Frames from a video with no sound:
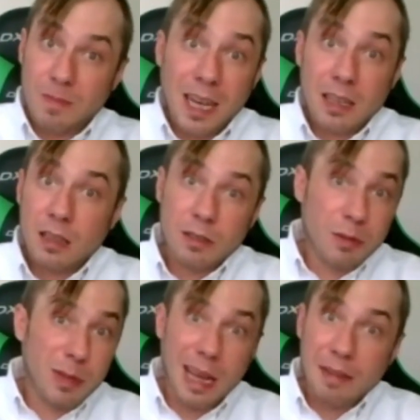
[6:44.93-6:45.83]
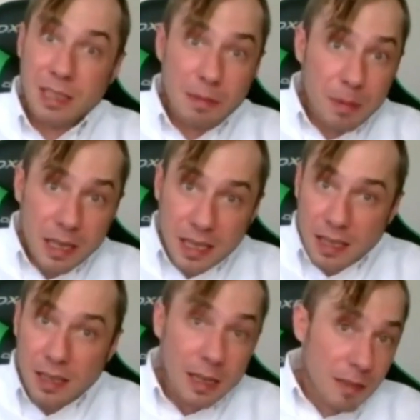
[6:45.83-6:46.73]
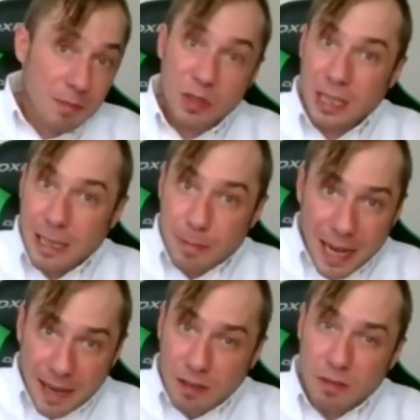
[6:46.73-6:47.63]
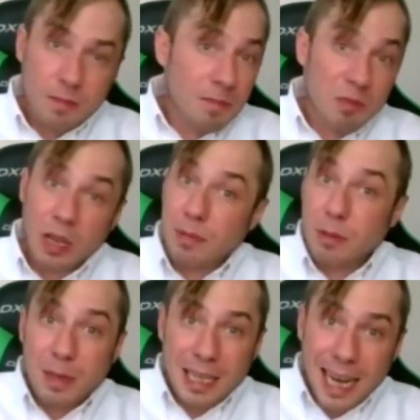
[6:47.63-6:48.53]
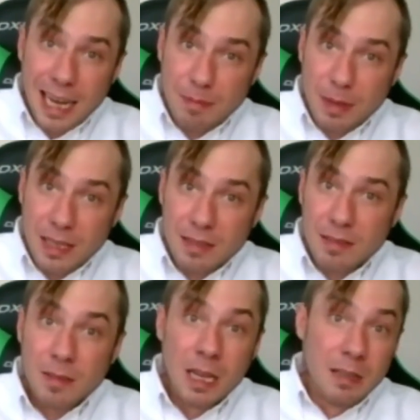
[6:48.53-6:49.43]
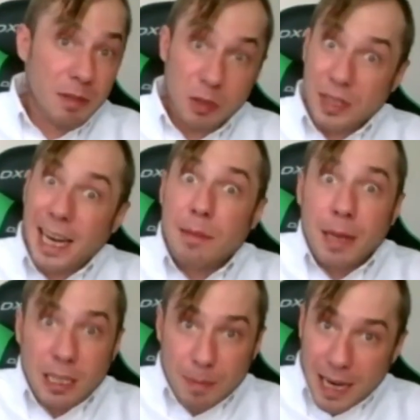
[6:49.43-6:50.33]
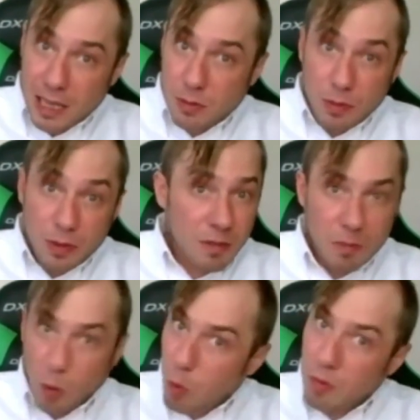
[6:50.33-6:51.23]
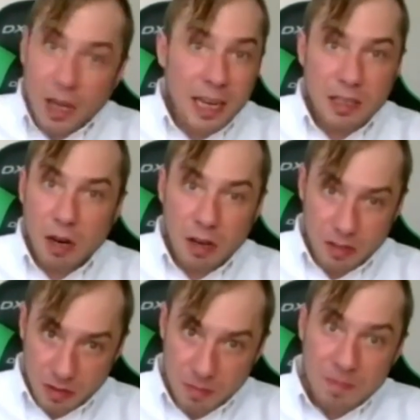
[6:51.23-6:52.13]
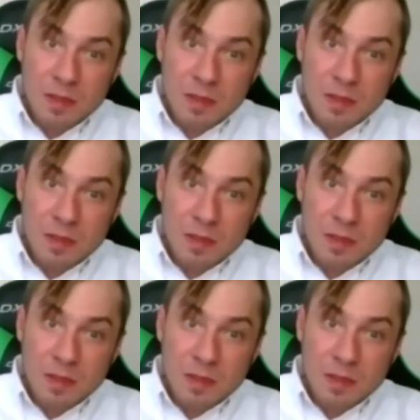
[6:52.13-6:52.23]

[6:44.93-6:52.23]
That includes FTP, cPanel, WP-admin, your database password, the whole 9 yards.